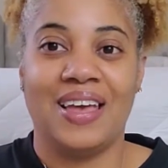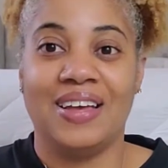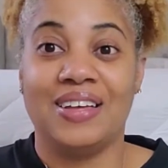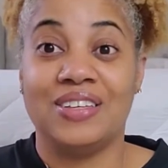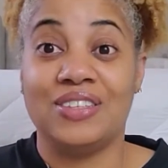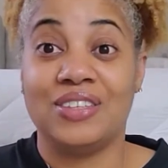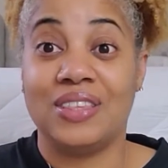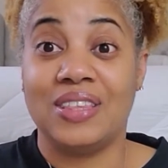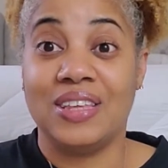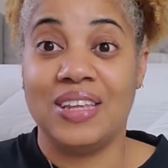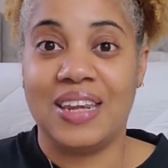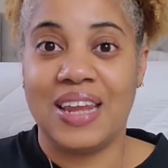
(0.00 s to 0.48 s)

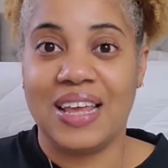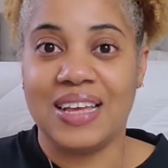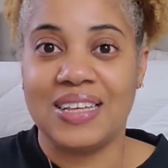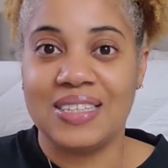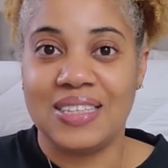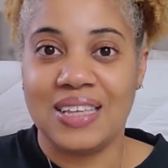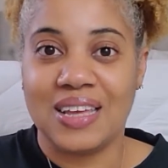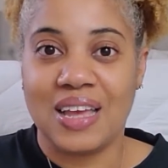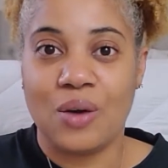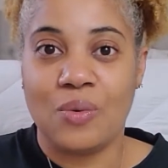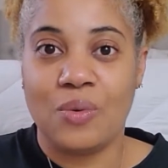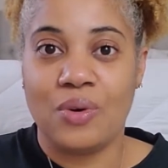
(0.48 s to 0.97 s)
So the next
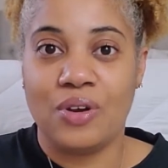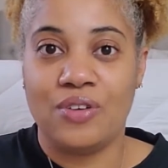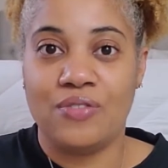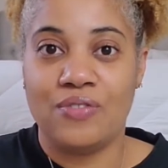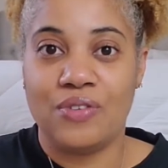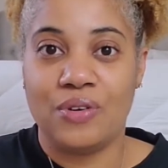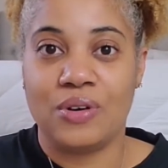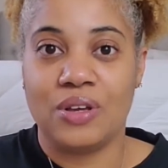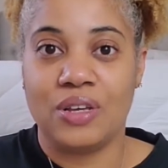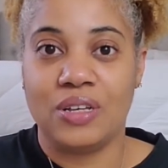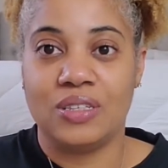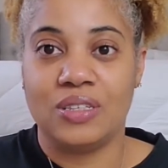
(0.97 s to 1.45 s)
thing I want to
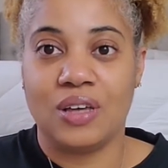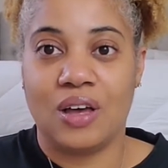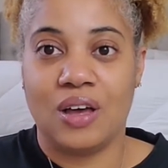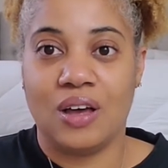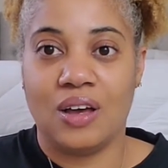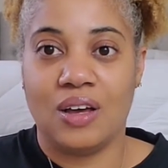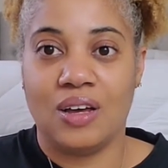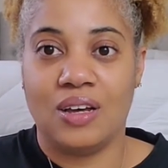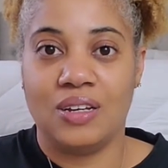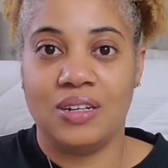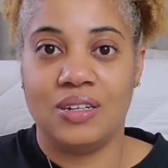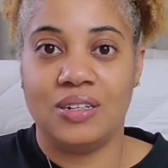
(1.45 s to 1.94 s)
focus
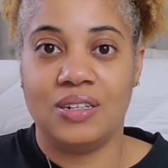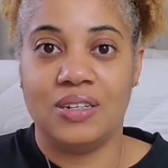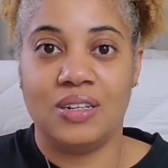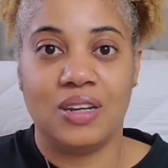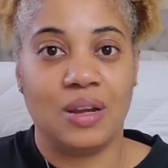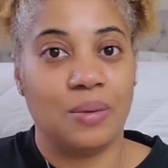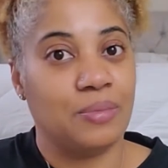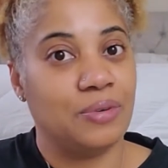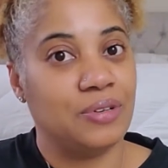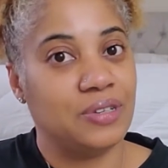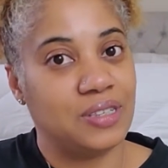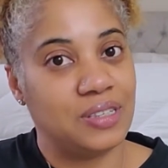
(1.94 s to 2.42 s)
on,
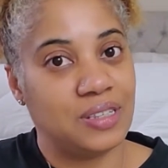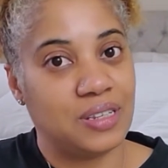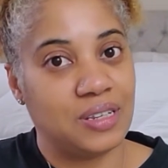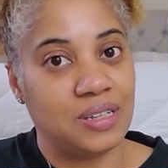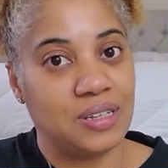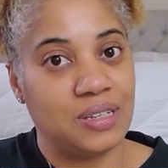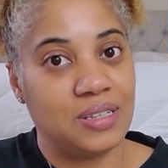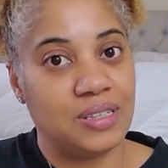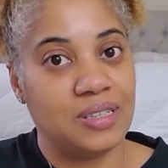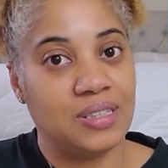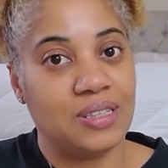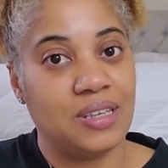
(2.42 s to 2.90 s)
number
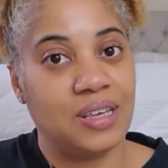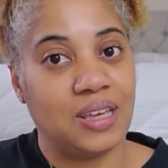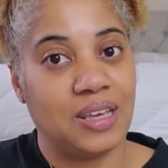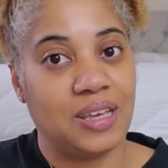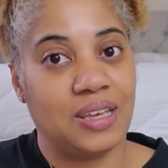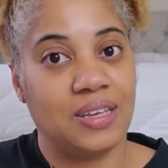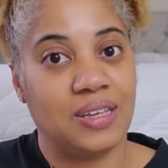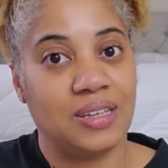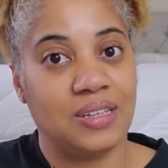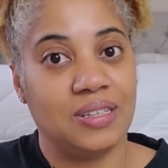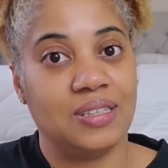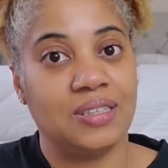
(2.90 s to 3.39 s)
six,
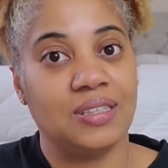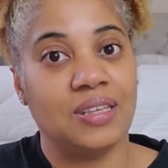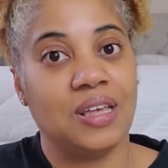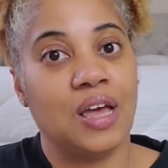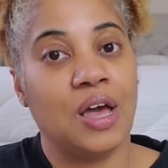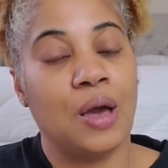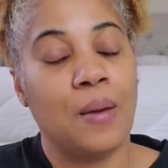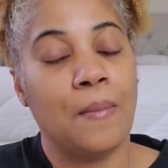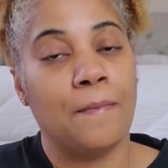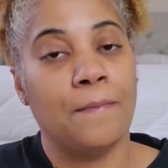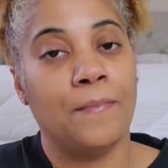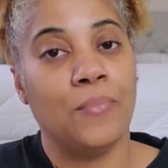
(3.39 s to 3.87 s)
is
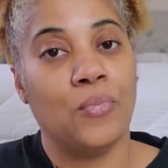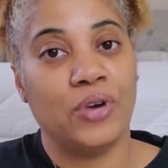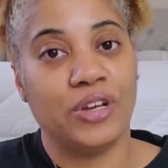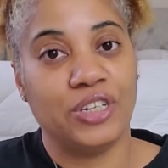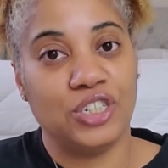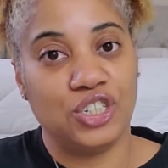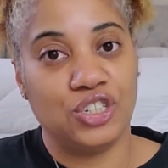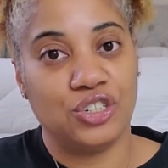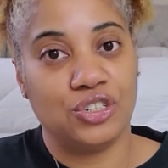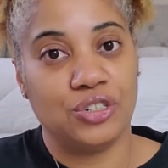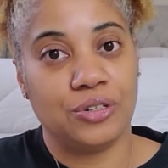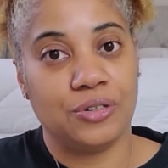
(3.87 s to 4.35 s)

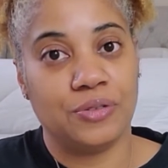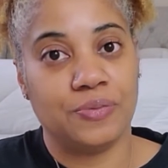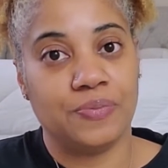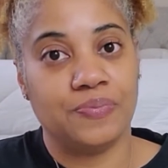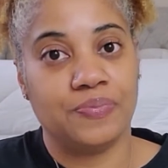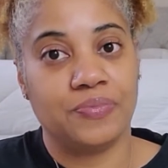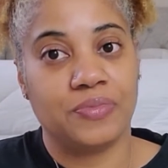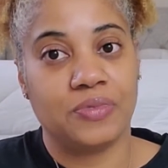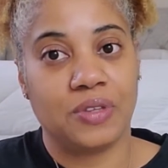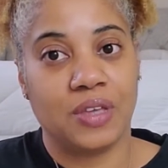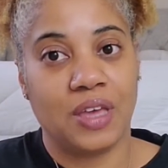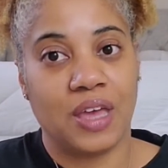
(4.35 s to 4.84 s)
moisture.
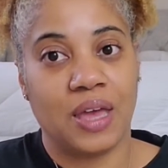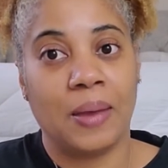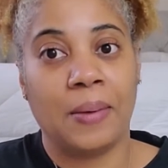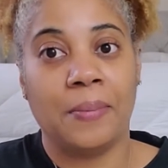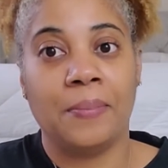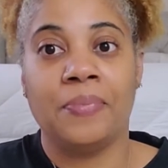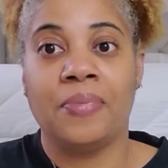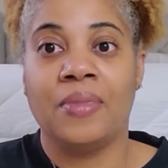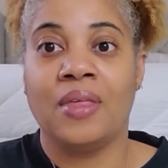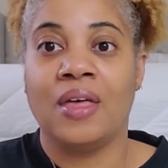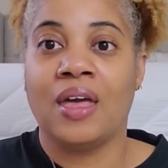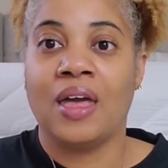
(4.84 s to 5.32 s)
Okay.
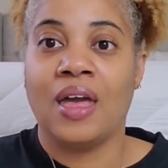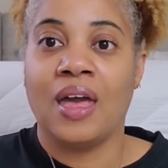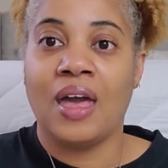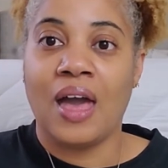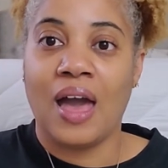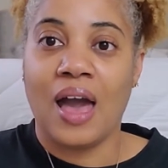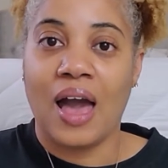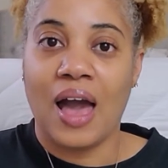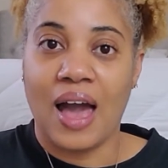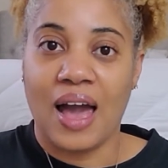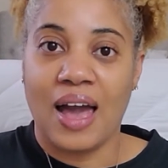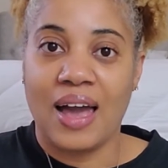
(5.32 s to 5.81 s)

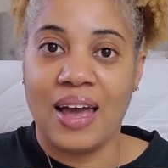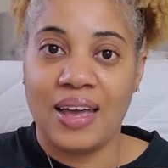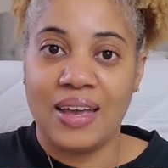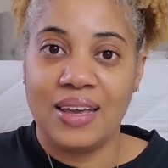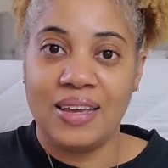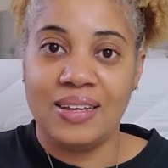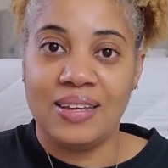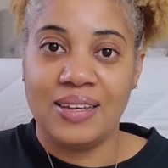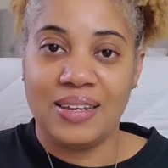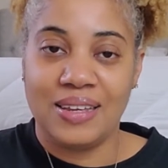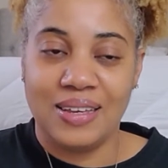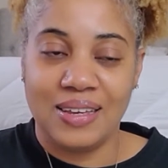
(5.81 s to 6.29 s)

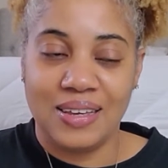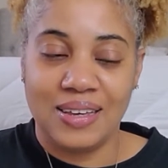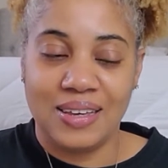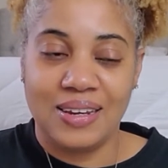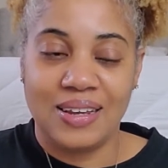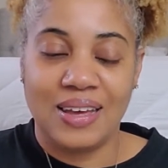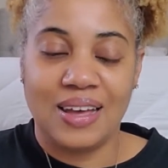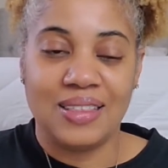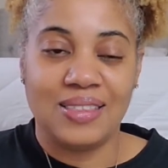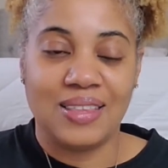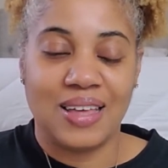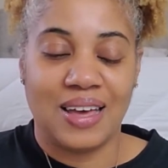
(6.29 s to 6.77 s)
I need
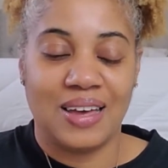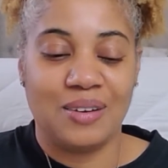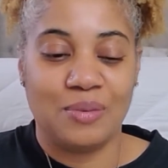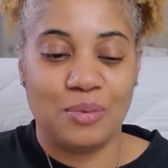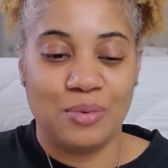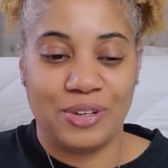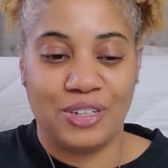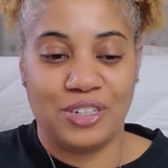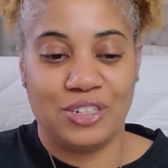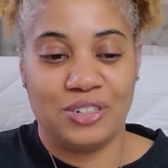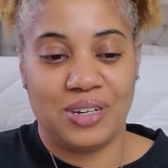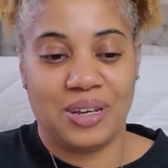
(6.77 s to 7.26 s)
a lot of
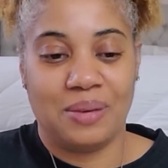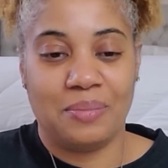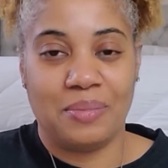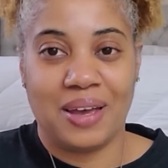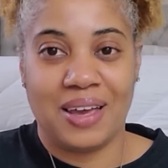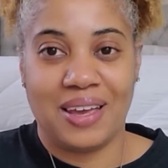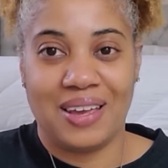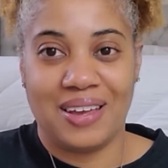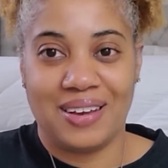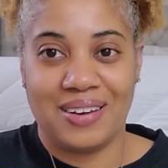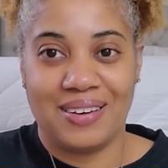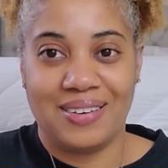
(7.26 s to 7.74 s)
moisture in
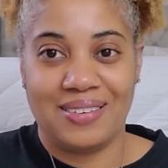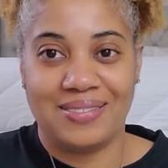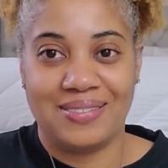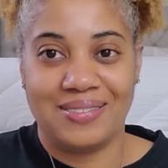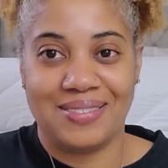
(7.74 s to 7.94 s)
my hair.